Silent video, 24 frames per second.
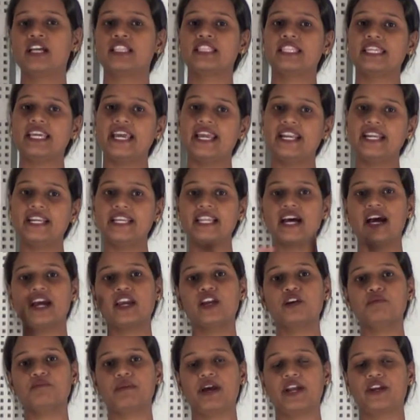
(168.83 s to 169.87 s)
the
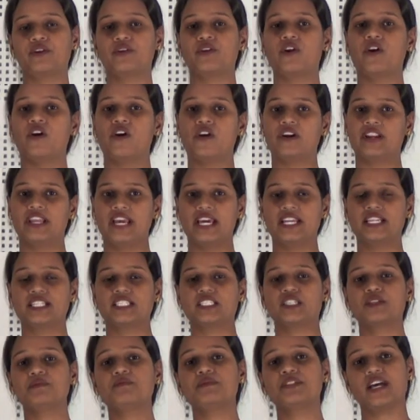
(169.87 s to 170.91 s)
entire
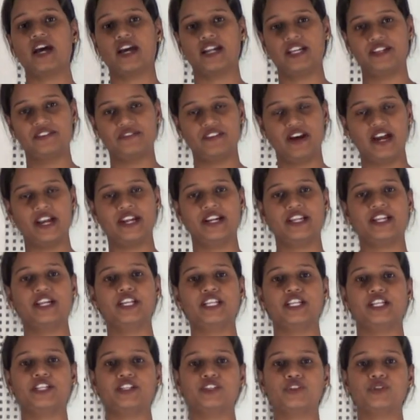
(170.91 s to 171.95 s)
microorganisms are divided
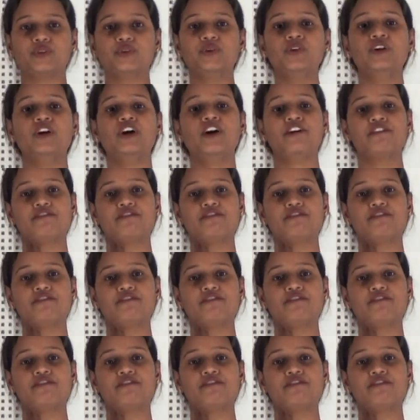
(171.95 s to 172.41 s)
into